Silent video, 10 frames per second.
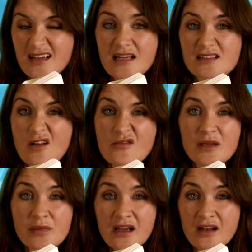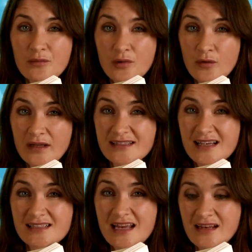It's lonely being unemployed,
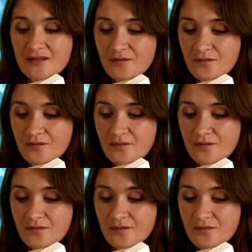says Dad.